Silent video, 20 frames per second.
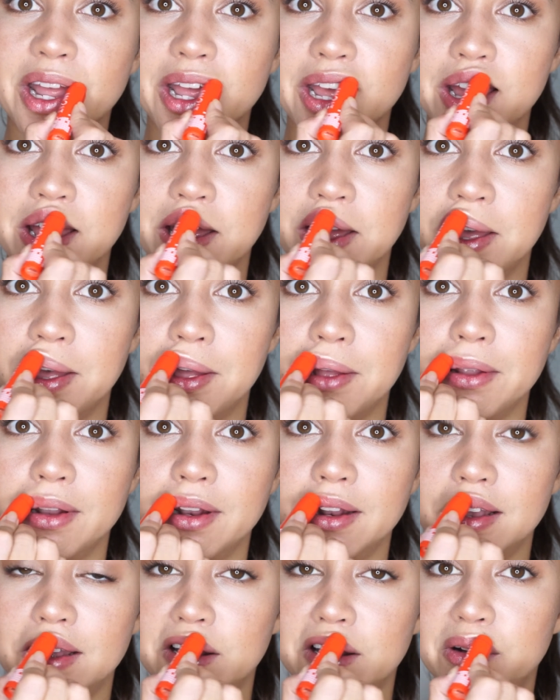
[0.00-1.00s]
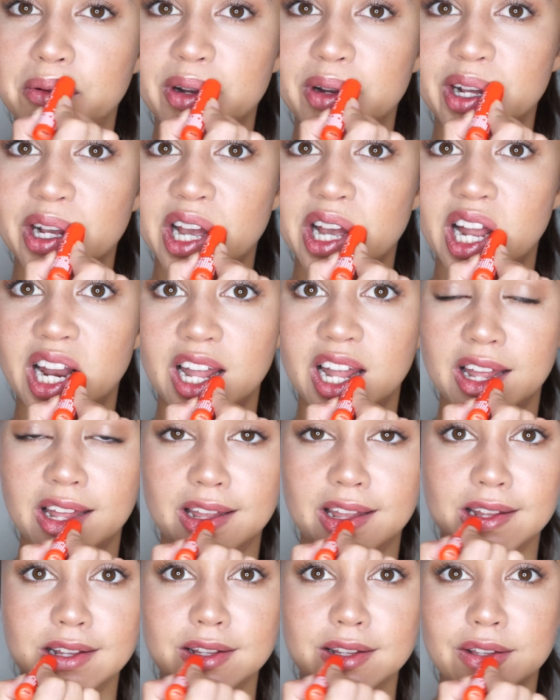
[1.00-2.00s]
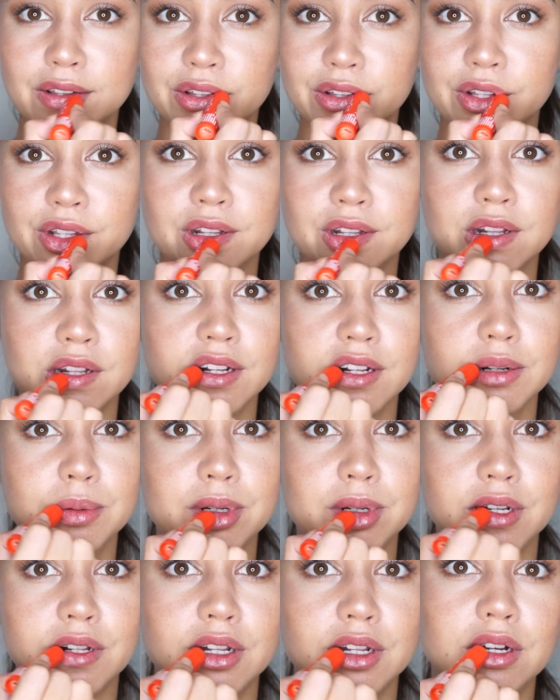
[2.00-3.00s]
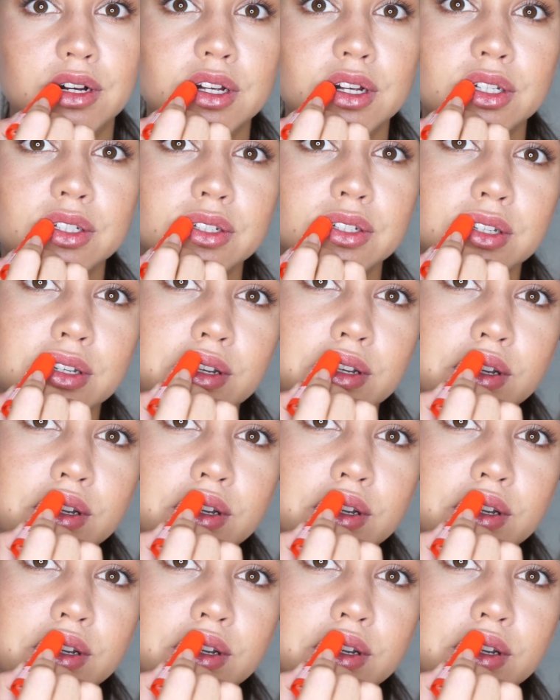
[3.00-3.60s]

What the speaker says: A little bit of colour, a little bit of gloss.